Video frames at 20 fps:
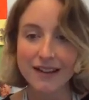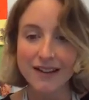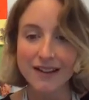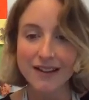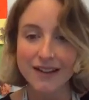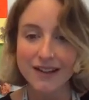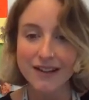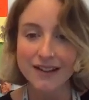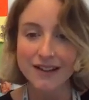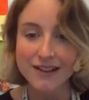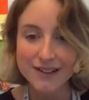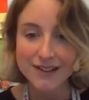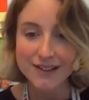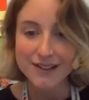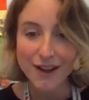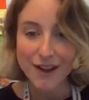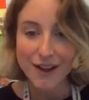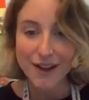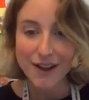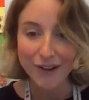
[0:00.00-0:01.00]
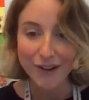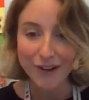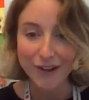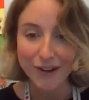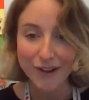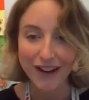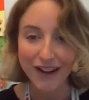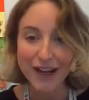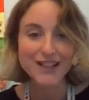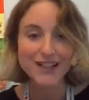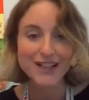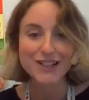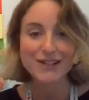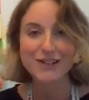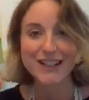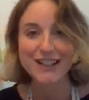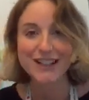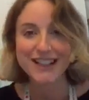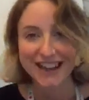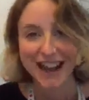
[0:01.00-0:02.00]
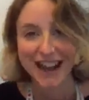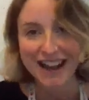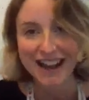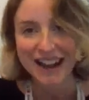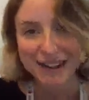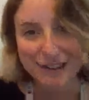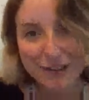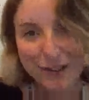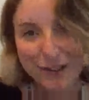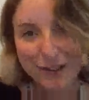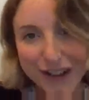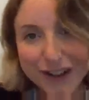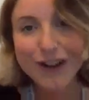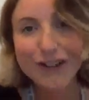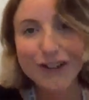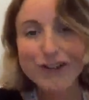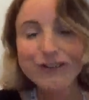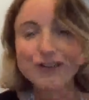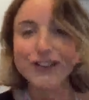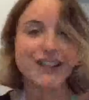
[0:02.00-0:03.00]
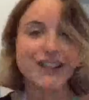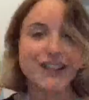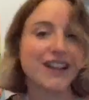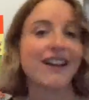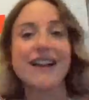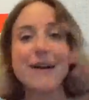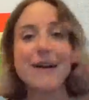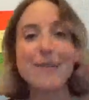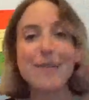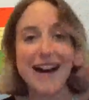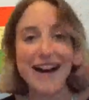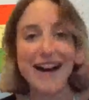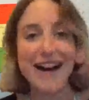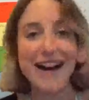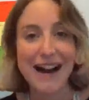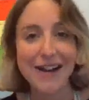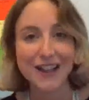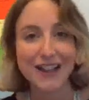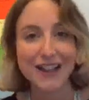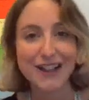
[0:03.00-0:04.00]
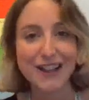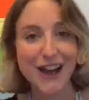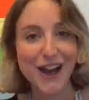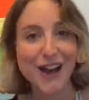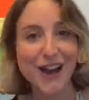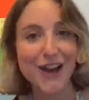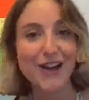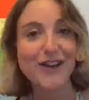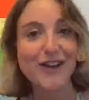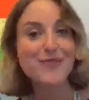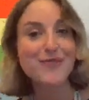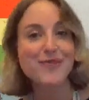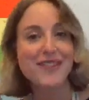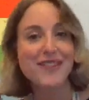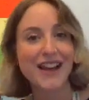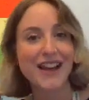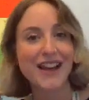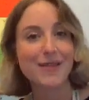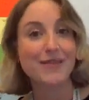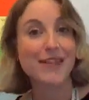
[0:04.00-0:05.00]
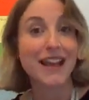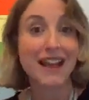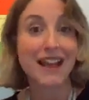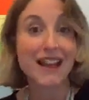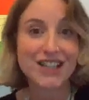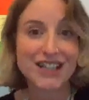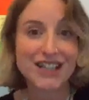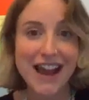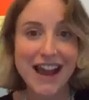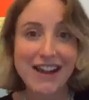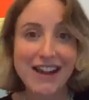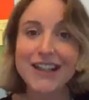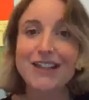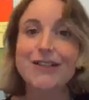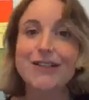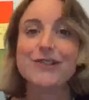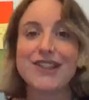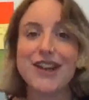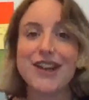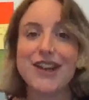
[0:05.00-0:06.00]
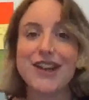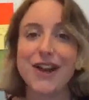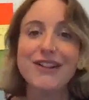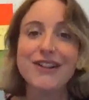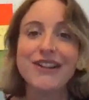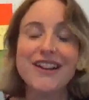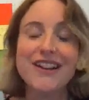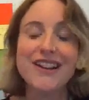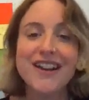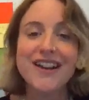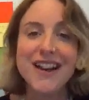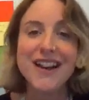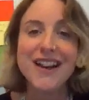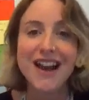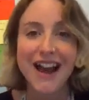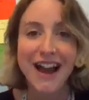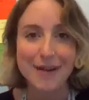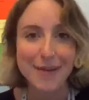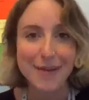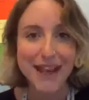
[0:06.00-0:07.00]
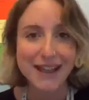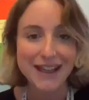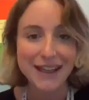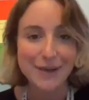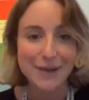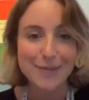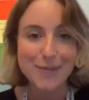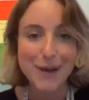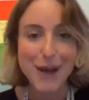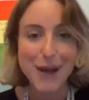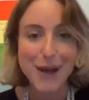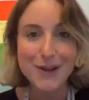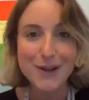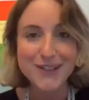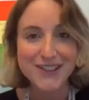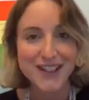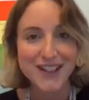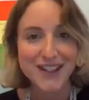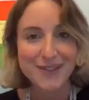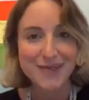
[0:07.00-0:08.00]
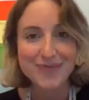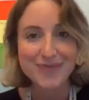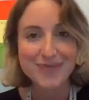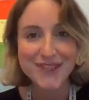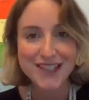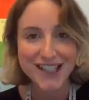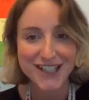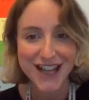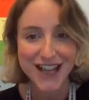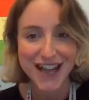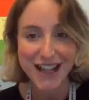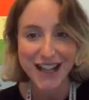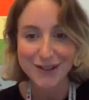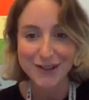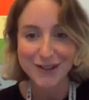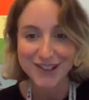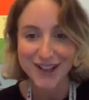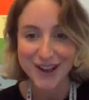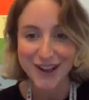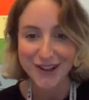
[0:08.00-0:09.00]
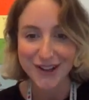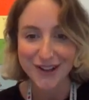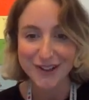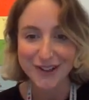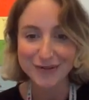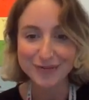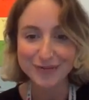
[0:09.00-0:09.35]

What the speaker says: So I hope you enjoyed that and feel confident about having a go at sharing your zone and making a poster to share your zone.